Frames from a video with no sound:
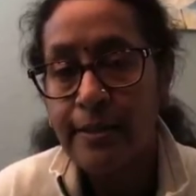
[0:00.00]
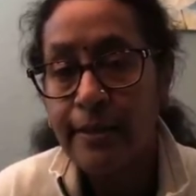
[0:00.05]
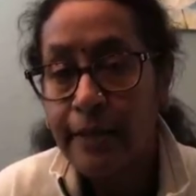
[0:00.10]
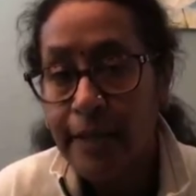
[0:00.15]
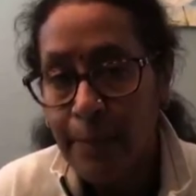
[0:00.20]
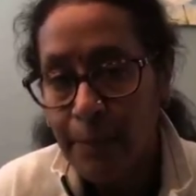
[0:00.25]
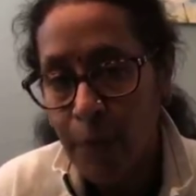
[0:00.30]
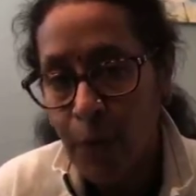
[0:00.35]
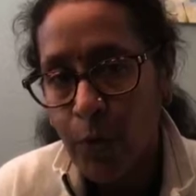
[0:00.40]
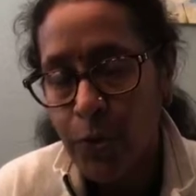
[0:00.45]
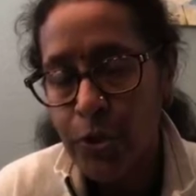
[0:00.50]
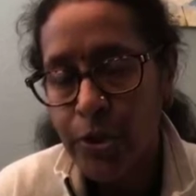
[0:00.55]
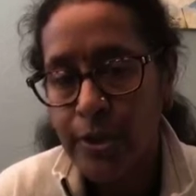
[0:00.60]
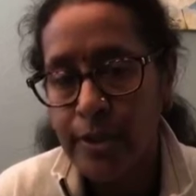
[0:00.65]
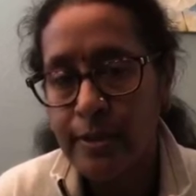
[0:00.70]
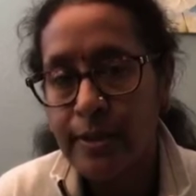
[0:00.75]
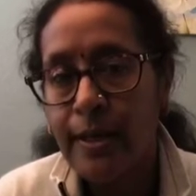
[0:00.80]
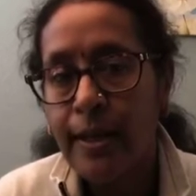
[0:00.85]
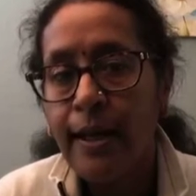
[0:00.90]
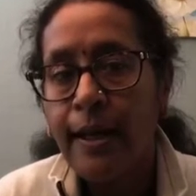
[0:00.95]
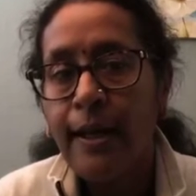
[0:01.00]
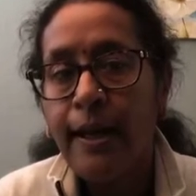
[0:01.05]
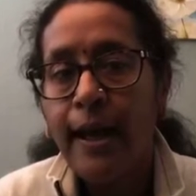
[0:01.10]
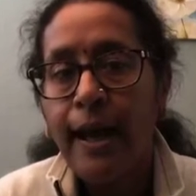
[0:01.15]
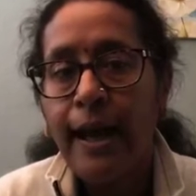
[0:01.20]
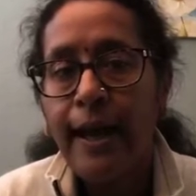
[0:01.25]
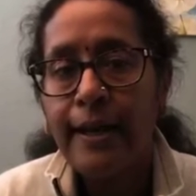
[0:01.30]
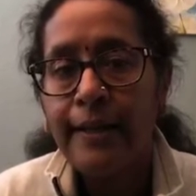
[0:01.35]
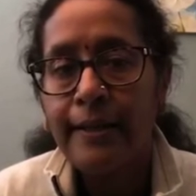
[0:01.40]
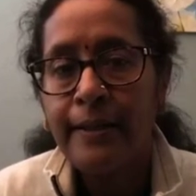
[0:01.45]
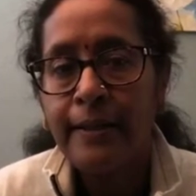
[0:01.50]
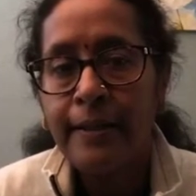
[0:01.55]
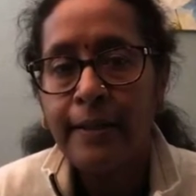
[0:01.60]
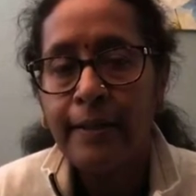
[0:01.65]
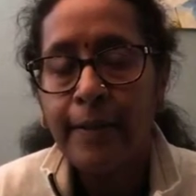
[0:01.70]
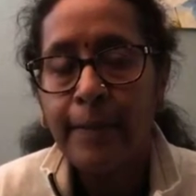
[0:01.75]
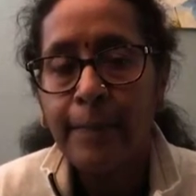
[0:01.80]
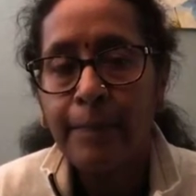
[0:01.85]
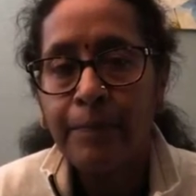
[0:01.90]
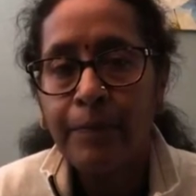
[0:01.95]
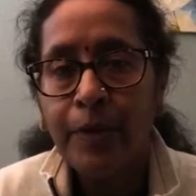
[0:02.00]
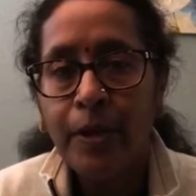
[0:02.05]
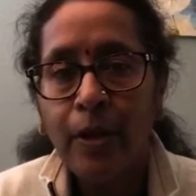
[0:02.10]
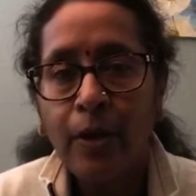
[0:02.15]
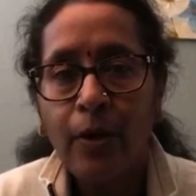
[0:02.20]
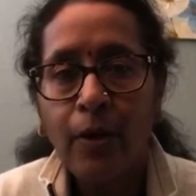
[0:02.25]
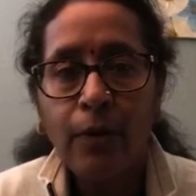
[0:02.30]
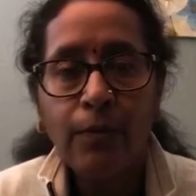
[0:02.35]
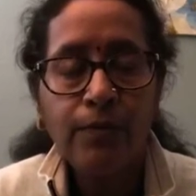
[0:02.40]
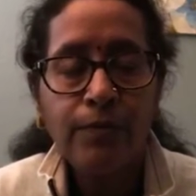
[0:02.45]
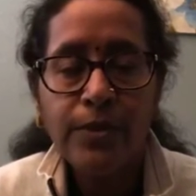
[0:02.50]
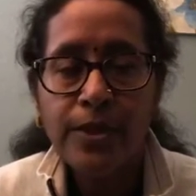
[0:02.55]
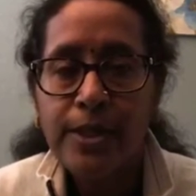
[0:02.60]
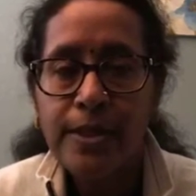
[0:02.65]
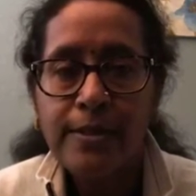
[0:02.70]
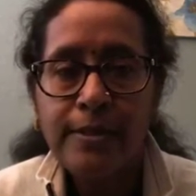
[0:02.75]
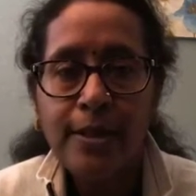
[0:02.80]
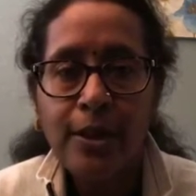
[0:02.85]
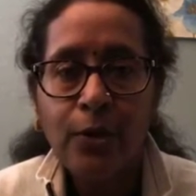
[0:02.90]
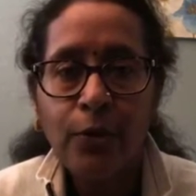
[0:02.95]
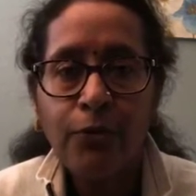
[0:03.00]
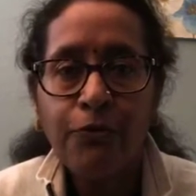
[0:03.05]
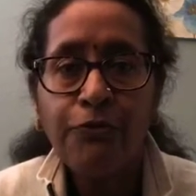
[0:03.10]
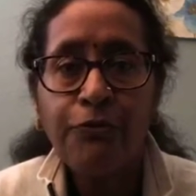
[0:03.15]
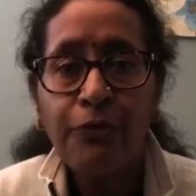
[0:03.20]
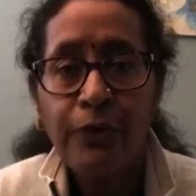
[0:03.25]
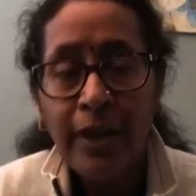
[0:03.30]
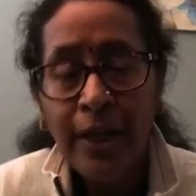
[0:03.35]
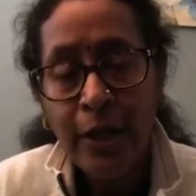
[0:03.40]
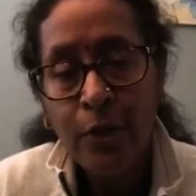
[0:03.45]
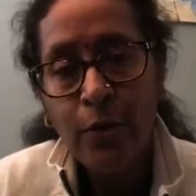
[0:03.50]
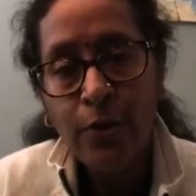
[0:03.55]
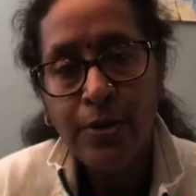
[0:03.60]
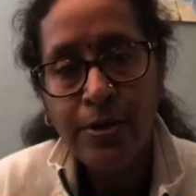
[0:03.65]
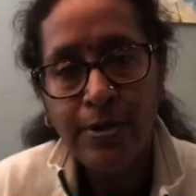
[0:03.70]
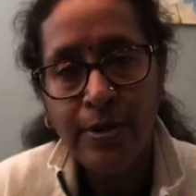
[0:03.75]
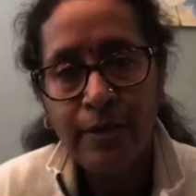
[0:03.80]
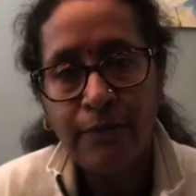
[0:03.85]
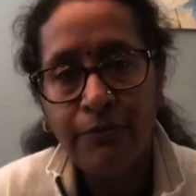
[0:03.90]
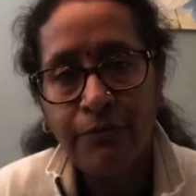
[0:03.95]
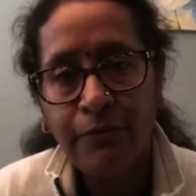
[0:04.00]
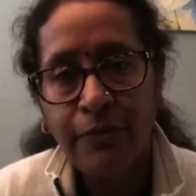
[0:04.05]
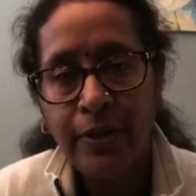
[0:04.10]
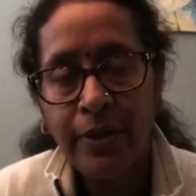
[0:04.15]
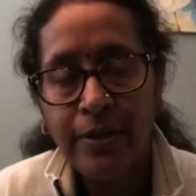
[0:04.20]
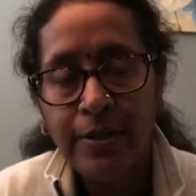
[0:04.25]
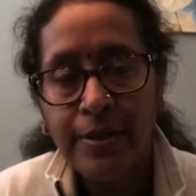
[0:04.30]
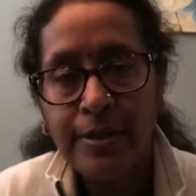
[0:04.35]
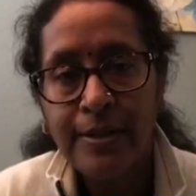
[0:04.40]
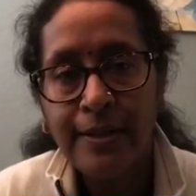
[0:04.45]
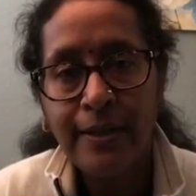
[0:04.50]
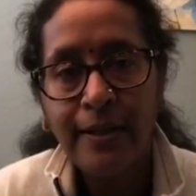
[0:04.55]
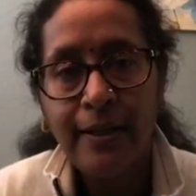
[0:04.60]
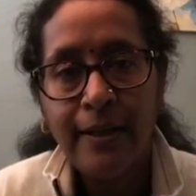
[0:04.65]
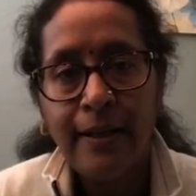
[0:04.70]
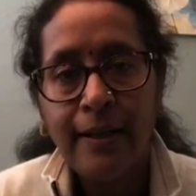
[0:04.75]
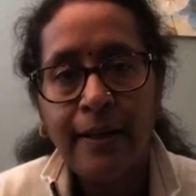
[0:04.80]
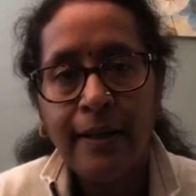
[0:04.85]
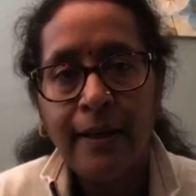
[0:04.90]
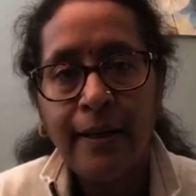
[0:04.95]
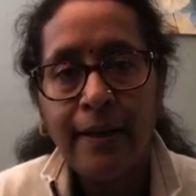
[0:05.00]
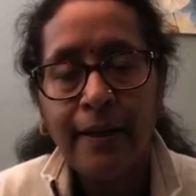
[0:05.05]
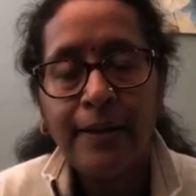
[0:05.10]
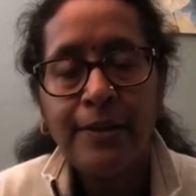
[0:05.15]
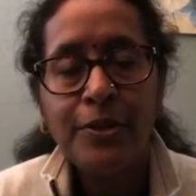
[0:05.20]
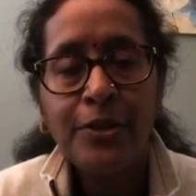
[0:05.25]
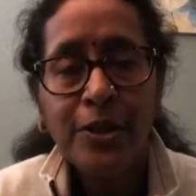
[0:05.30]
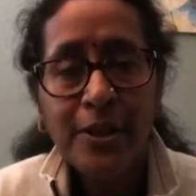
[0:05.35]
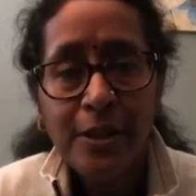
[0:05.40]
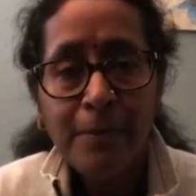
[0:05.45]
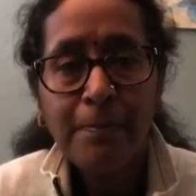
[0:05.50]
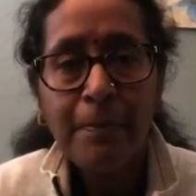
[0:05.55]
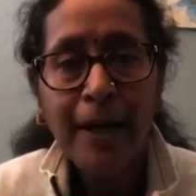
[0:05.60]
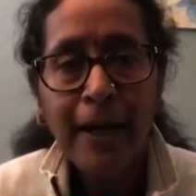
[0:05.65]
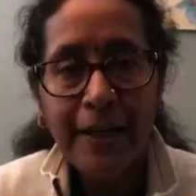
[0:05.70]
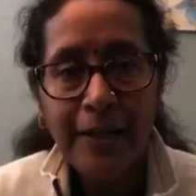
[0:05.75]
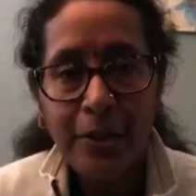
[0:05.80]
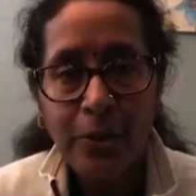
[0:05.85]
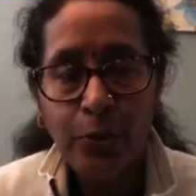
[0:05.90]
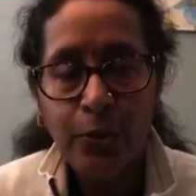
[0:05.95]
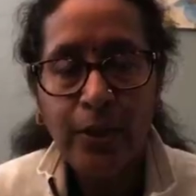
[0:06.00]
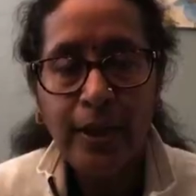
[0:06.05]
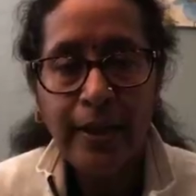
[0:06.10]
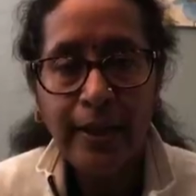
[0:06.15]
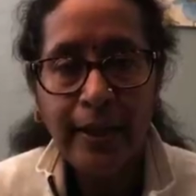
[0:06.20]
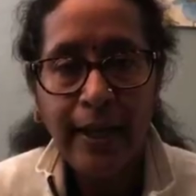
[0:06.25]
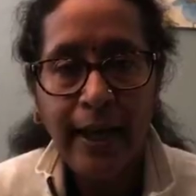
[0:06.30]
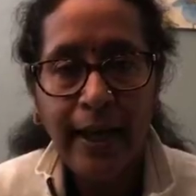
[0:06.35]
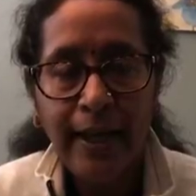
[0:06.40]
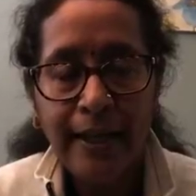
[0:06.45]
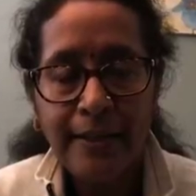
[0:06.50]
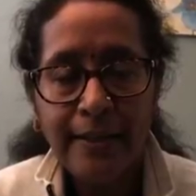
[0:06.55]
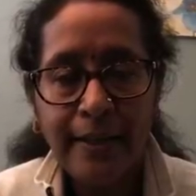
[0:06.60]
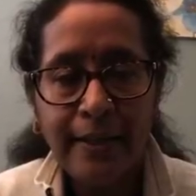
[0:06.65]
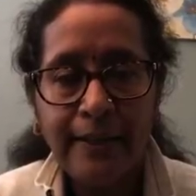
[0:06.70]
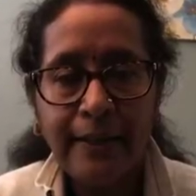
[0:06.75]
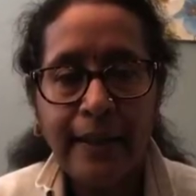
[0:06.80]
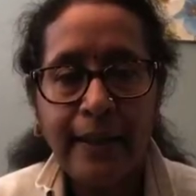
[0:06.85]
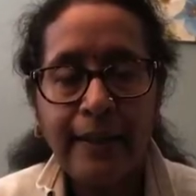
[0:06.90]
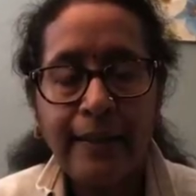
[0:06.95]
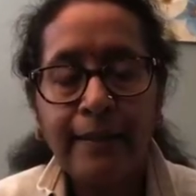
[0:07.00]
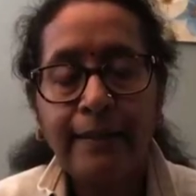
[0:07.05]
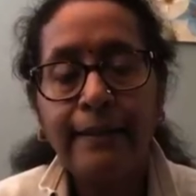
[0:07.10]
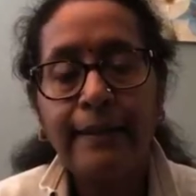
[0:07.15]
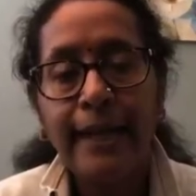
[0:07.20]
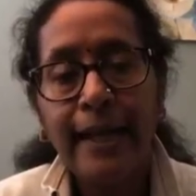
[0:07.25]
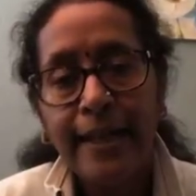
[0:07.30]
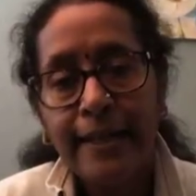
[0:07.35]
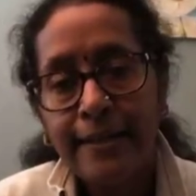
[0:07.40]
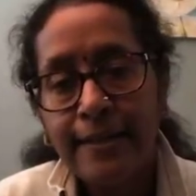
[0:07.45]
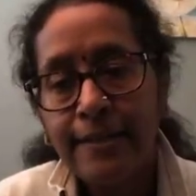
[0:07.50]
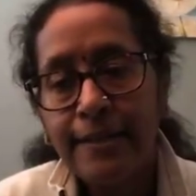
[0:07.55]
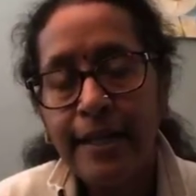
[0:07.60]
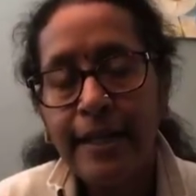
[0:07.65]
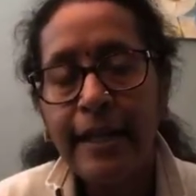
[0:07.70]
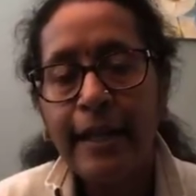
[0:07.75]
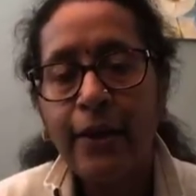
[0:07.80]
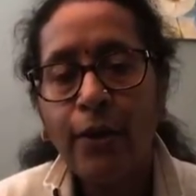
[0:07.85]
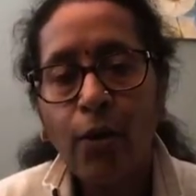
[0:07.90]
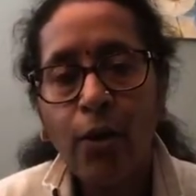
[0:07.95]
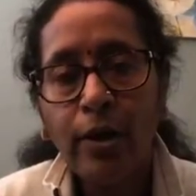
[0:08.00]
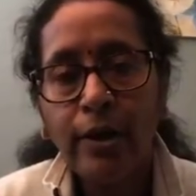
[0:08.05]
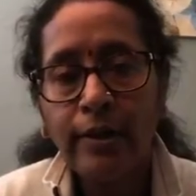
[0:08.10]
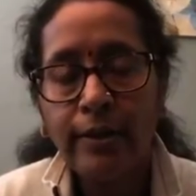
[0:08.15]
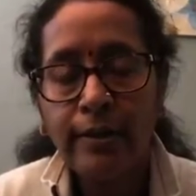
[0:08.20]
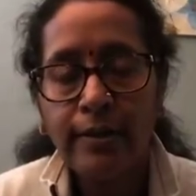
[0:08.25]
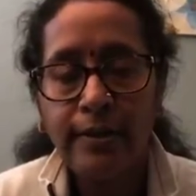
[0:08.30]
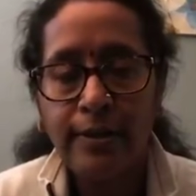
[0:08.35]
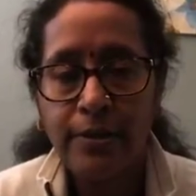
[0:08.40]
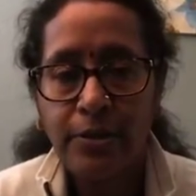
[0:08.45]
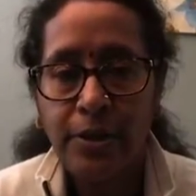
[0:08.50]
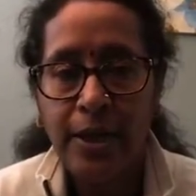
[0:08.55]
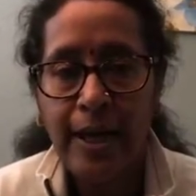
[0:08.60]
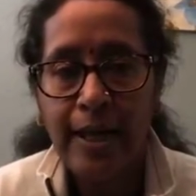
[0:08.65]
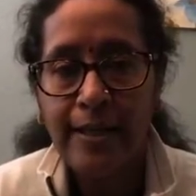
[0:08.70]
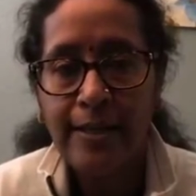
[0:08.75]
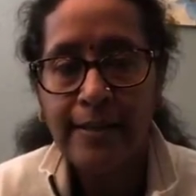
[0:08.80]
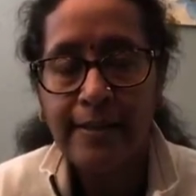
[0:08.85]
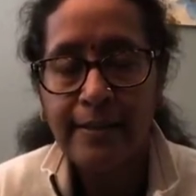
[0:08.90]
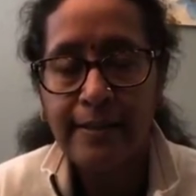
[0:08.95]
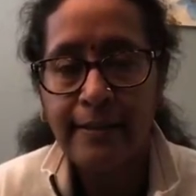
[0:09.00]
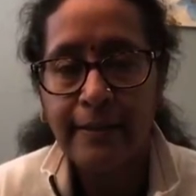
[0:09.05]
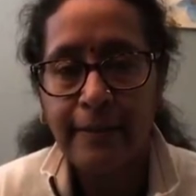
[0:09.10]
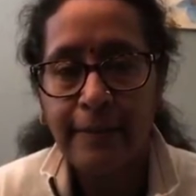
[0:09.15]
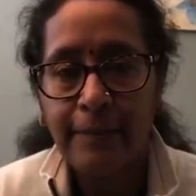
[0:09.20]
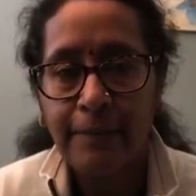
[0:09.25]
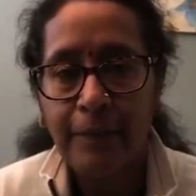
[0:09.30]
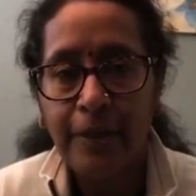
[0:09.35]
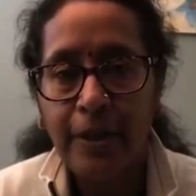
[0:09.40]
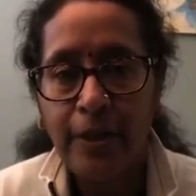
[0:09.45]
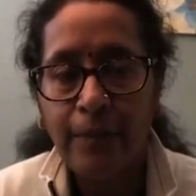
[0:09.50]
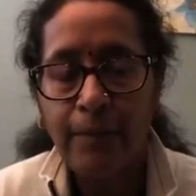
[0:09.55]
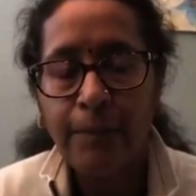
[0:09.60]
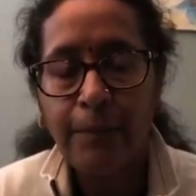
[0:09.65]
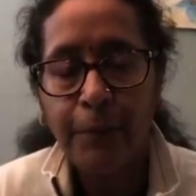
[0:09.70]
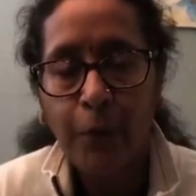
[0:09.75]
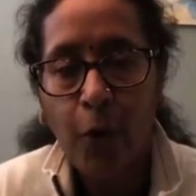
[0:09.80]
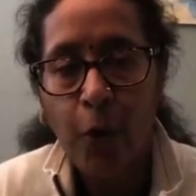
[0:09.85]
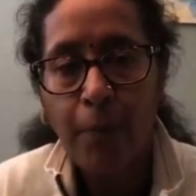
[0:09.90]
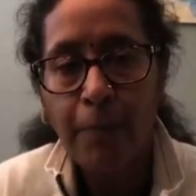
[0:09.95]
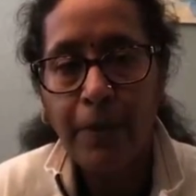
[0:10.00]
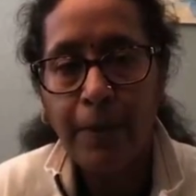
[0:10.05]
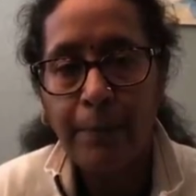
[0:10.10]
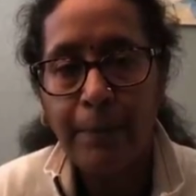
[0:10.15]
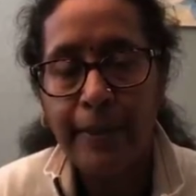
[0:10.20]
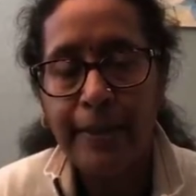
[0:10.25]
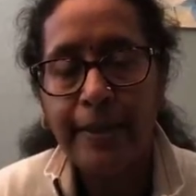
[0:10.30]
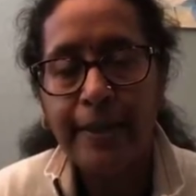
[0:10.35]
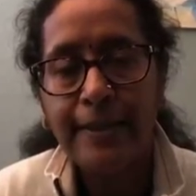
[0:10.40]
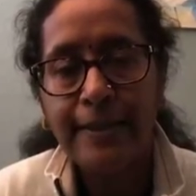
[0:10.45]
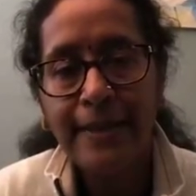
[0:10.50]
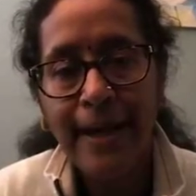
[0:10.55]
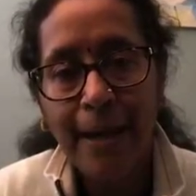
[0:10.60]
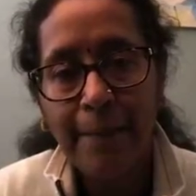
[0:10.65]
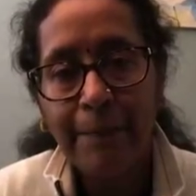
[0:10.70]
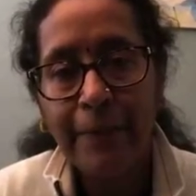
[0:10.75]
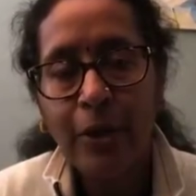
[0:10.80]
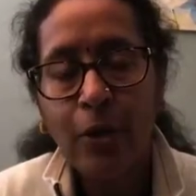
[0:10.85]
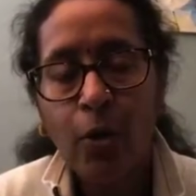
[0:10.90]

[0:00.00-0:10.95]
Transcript: emotion, and just free yourself first. And just by doing that, and then later taking on the child's problem, and then tapping